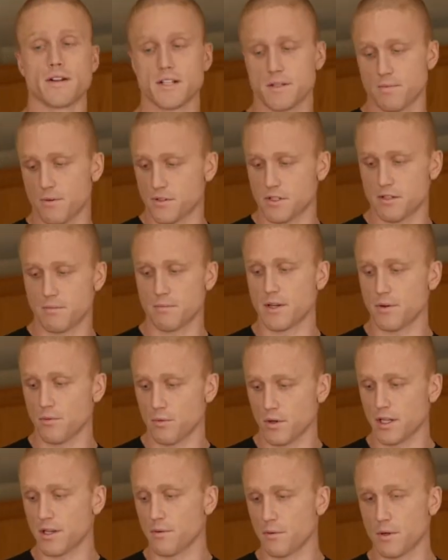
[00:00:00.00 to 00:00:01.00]
is supposed to be
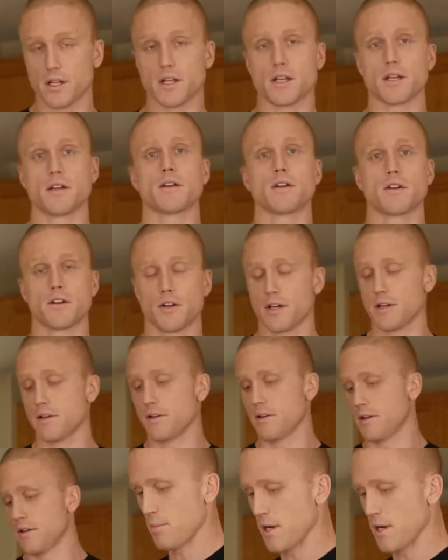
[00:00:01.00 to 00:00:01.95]
really, really good.